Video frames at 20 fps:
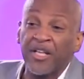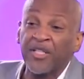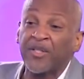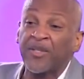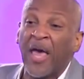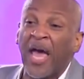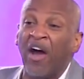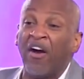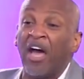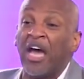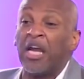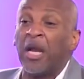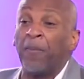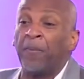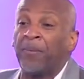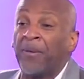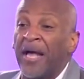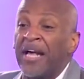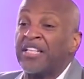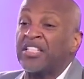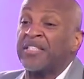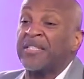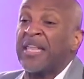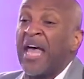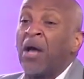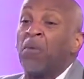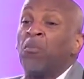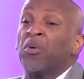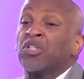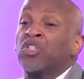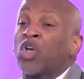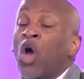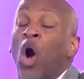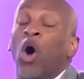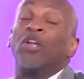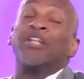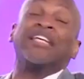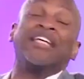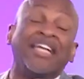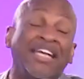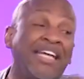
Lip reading: us there in a place that was called